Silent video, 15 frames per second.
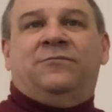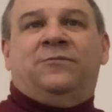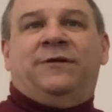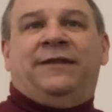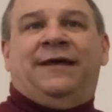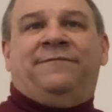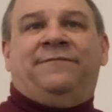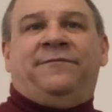
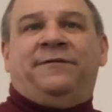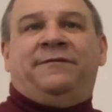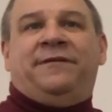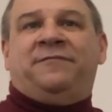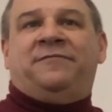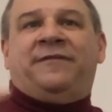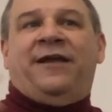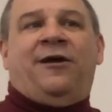whatever.
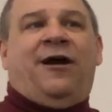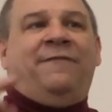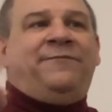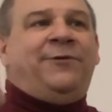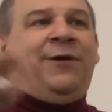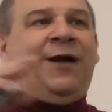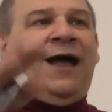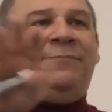Stay
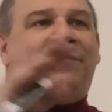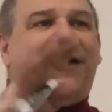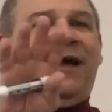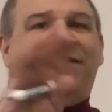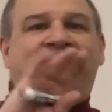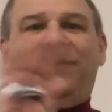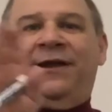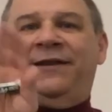off your
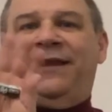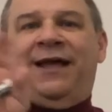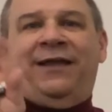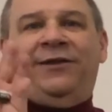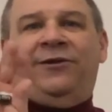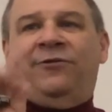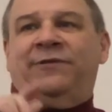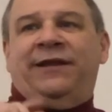iPads right now.
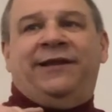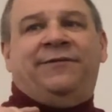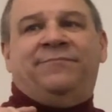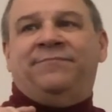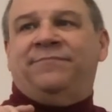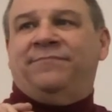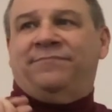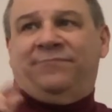You don't need
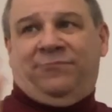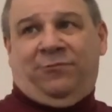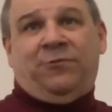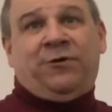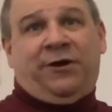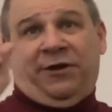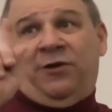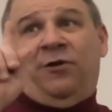them.
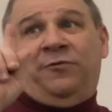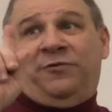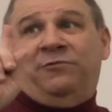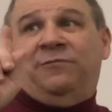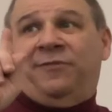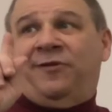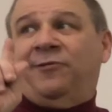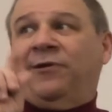We're going to go to
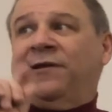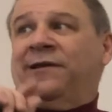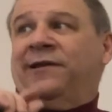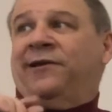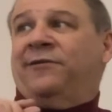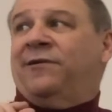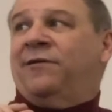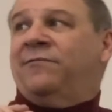them shortly
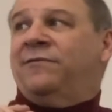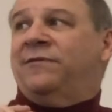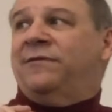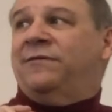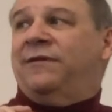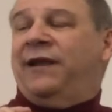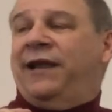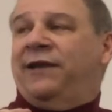here, though.
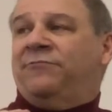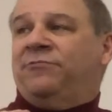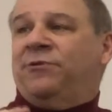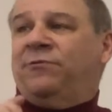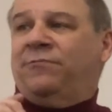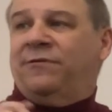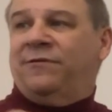Andrew?